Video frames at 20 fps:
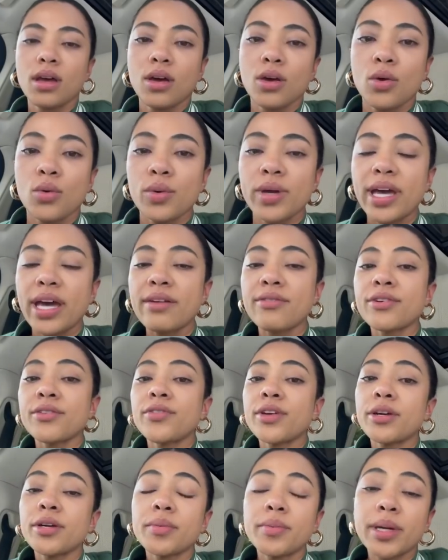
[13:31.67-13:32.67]
We have a
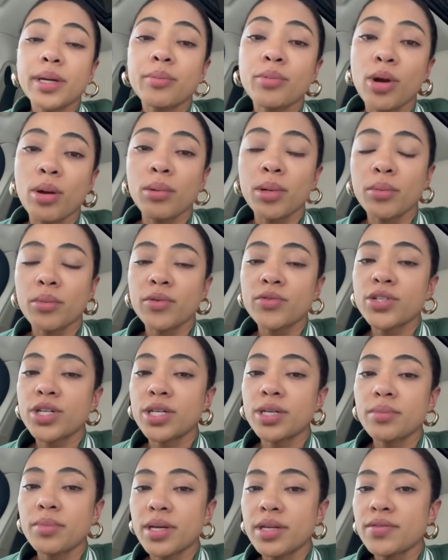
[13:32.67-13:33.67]
very big problem of
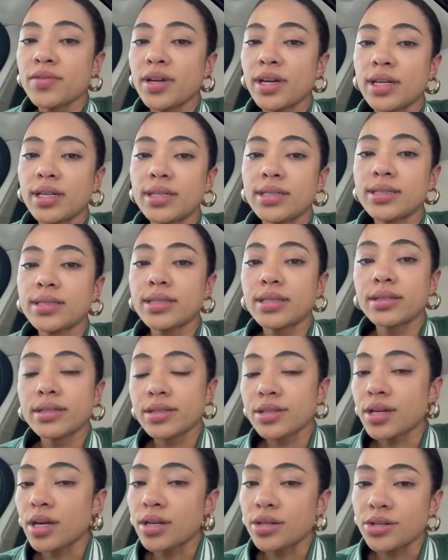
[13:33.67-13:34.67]
gender-based violence in this
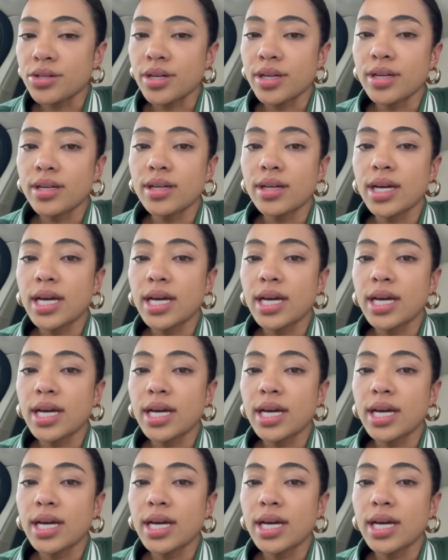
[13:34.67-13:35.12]
country.